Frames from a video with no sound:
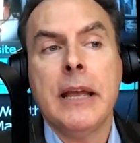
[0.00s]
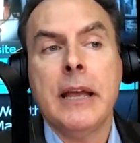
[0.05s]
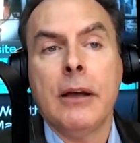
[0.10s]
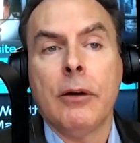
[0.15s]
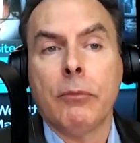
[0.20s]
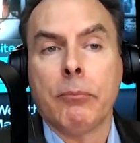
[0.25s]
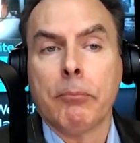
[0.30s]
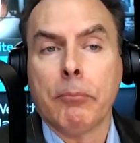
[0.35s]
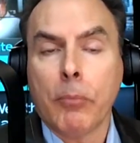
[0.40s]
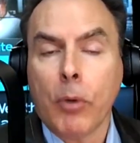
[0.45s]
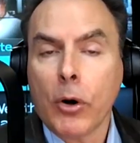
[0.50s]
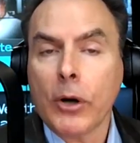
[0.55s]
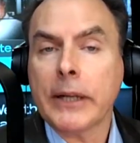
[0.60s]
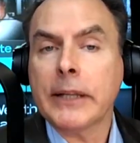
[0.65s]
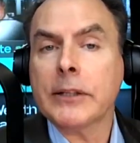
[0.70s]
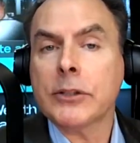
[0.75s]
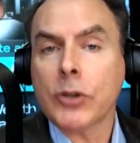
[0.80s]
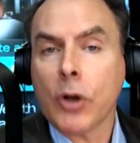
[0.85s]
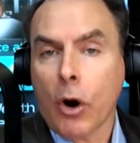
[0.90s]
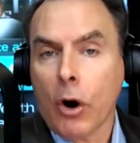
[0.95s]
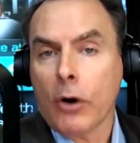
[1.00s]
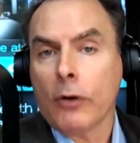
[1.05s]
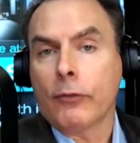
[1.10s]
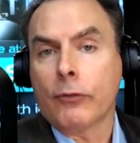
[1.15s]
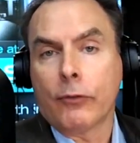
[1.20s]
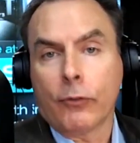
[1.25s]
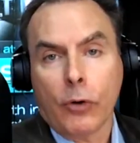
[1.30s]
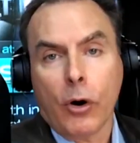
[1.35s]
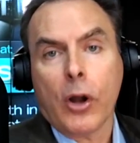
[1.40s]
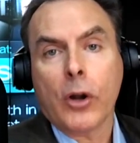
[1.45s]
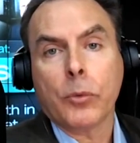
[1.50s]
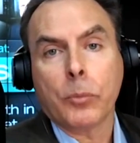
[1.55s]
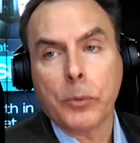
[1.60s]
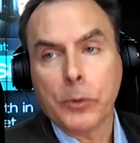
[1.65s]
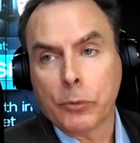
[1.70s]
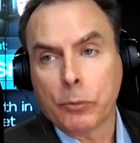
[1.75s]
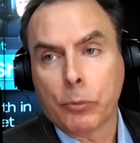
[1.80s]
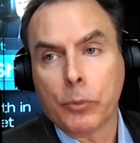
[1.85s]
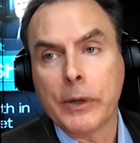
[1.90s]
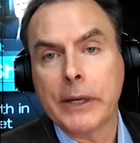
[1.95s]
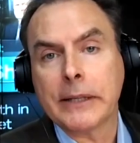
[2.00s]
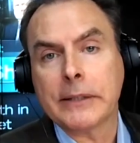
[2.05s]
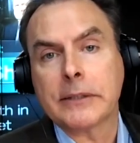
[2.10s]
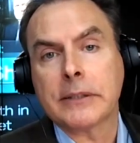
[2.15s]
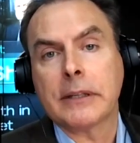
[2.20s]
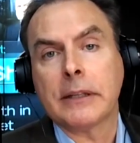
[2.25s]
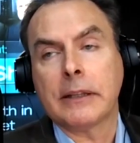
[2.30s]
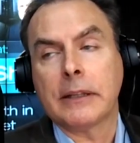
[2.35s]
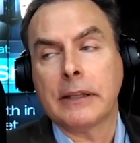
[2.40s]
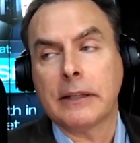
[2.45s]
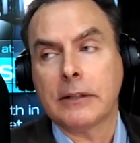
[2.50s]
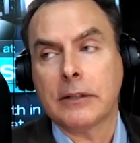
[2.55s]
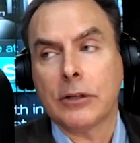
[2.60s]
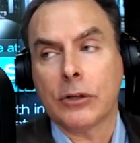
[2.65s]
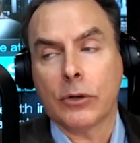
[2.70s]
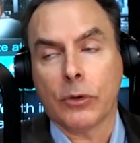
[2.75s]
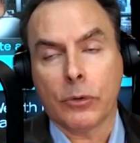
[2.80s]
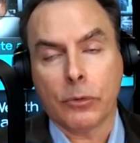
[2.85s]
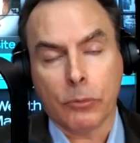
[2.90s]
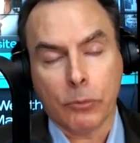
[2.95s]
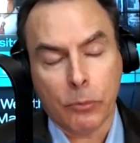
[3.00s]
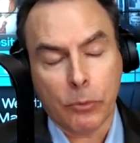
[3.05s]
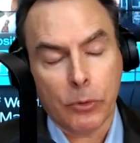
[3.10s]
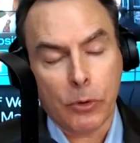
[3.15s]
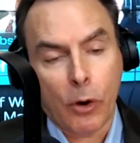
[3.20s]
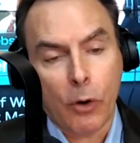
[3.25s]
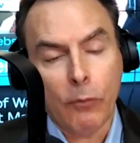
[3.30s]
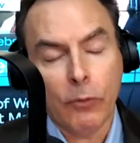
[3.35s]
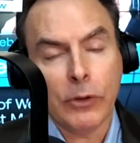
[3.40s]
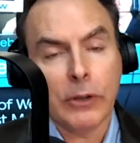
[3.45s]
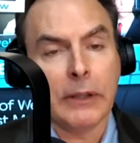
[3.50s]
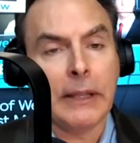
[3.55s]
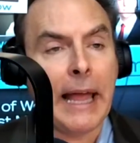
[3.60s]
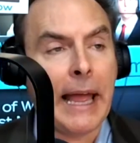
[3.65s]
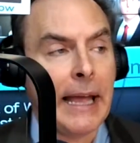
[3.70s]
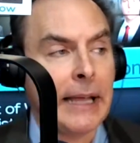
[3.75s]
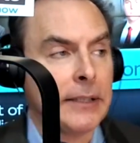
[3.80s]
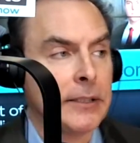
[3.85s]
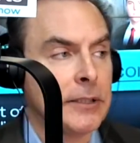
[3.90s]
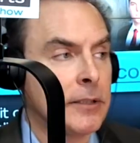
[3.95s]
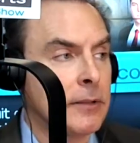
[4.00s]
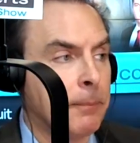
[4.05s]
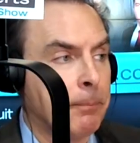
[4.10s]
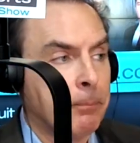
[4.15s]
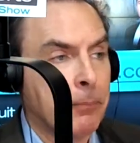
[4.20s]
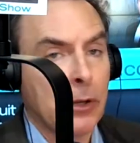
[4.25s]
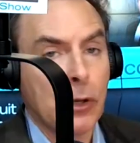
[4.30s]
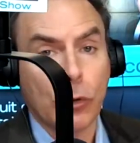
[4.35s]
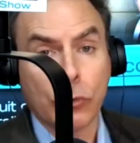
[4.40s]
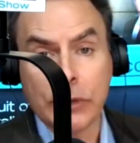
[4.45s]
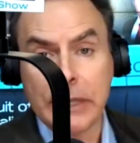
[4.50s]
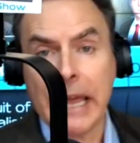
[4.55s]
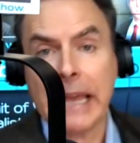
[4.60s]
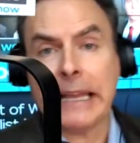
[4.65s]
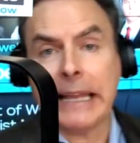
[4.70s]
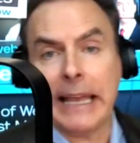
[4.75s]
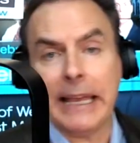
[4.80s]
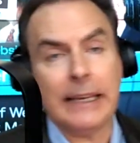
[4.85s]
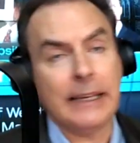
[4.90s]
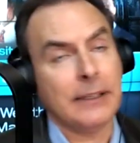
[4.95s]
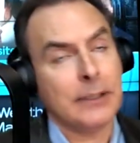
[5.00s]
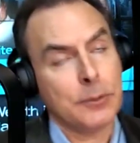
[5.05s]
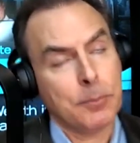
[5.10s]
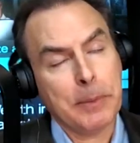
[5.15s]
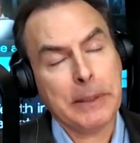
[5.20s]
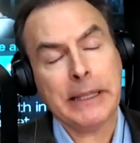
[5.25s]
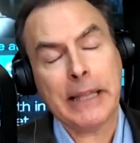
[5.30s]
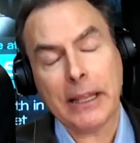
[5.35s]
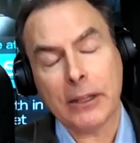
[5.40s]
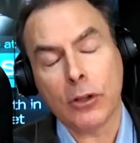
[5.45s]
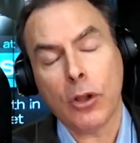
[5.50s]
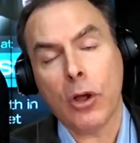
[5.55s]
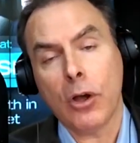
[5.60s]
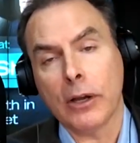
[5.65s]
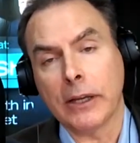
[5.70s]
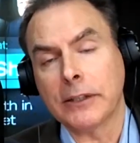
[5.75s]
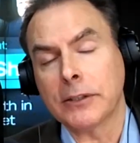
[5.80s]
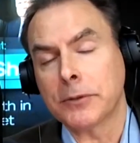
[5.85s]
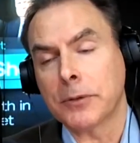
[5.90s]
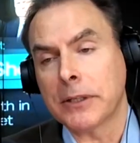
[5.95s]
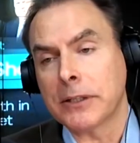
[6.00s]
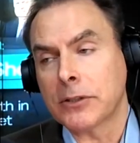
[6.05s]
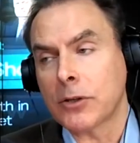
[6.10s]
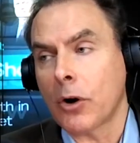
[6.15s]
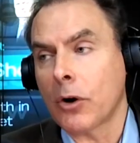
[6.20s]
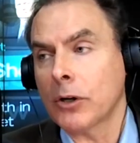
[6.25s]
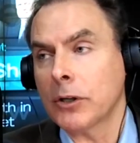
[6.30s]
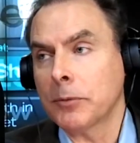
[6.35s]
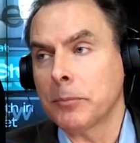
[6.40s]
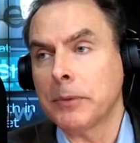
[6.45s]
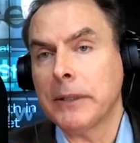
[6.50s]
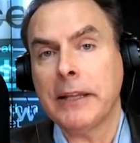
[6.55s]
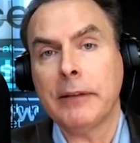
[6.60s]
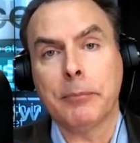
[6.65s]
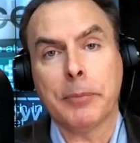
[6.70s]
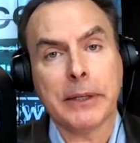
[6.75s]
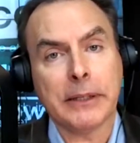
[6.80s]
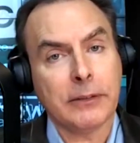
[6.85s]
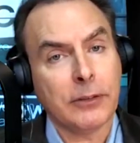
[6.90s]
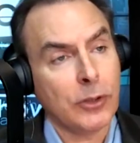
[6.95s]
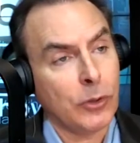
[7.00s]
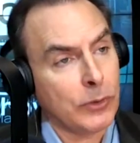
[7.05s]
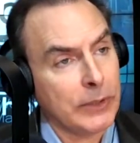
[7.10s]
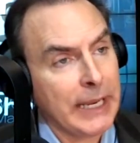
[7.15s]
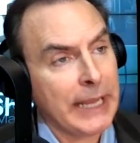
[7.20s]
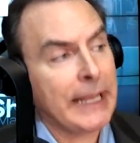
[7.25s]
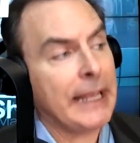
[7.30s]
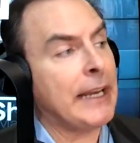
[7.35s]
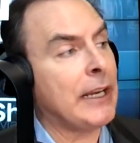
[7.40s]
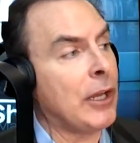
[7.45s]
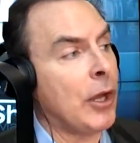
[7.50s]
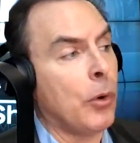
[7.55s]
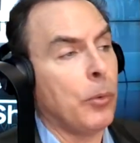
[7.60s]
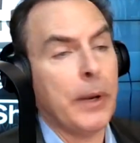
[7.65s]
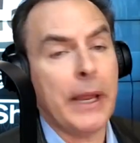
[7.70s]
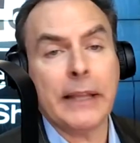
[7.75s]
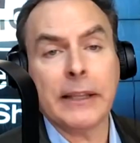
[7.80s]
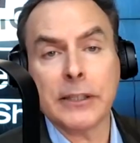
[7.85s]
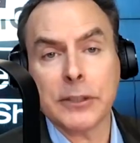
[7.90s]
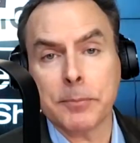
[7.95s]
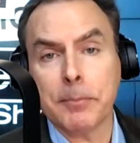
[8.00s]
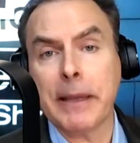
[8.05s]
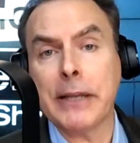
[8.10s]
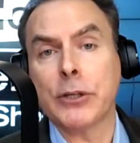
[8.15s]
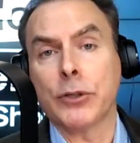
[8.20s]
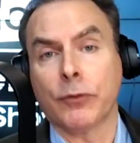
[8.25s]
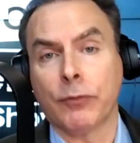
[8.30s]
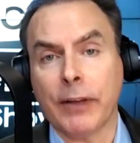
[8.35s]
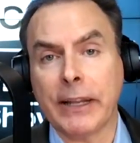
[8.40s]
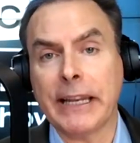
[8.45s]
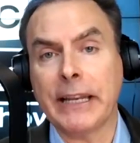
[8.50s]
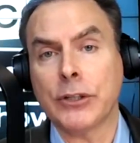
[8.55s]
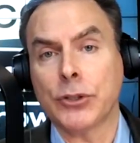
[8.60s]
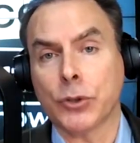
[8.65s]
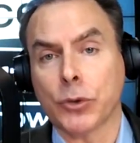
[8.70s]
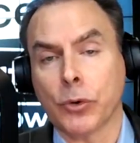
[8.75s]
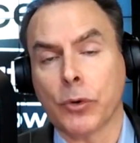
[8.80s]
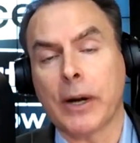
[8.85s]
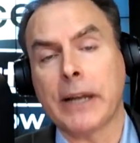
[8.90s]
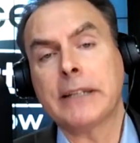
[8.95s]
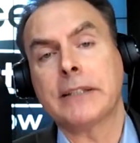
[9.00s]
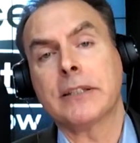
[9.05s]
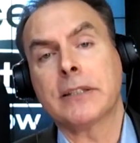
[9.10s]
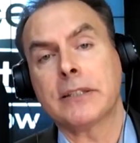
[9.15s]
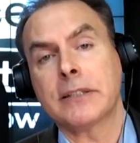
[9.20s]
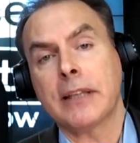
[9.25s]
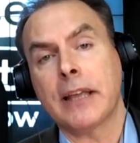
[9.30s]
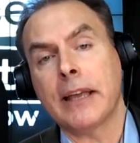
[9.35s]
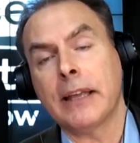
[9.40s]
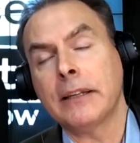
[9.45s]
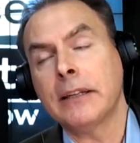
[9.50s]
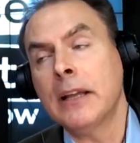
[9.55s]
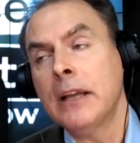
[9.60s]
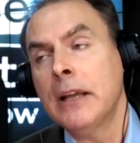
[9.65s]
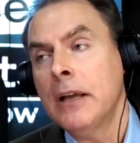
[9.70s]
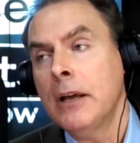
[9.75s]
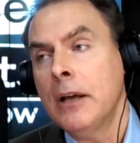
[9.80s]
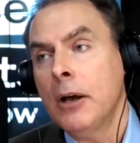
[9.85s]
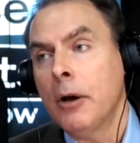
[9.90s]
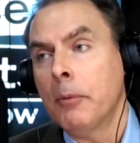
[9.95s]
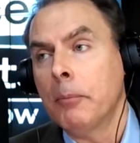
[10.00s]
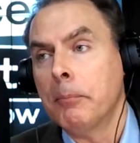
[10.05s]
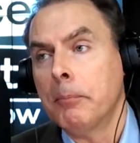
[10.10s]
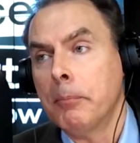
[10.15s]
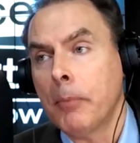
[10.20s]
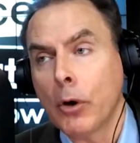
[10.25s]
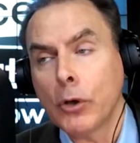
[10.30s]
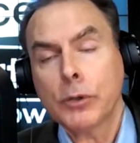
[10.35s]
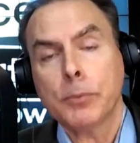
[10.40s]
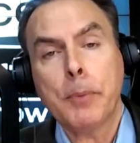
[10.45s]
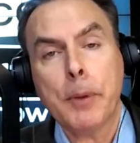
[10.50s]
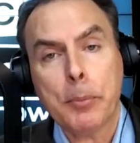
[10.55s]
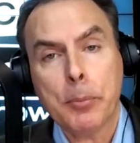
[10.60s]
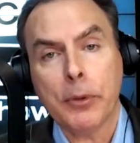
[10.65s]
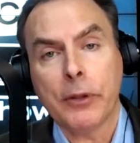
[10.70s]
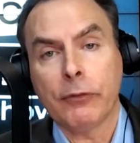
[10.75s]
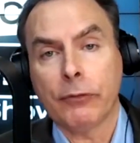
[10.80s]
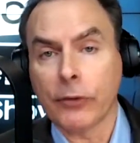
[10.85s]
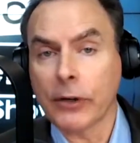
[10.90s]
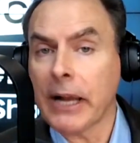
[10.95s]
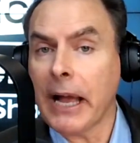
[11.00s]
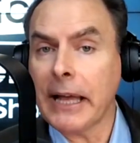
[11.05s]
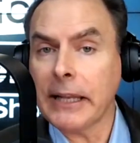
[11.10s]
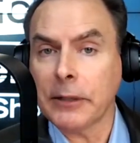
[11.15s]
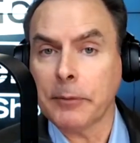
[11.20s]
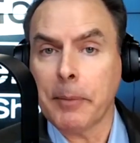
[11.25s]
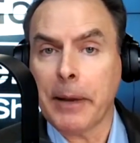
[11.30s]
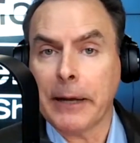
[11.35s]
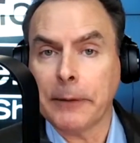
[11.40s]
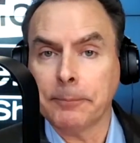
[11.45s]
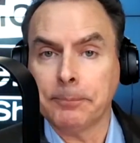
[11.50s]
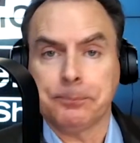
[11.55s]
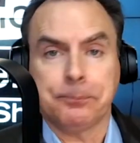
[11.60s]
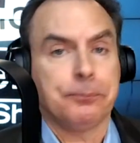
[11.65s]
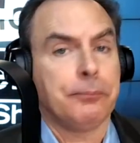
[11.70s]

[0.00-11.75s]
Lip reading: Markets are fraught with risk. That, you know, over the last decade, and it's been that long, it's hard to believe, but a decade ago we had this major financial crisis that most people have forgotten about.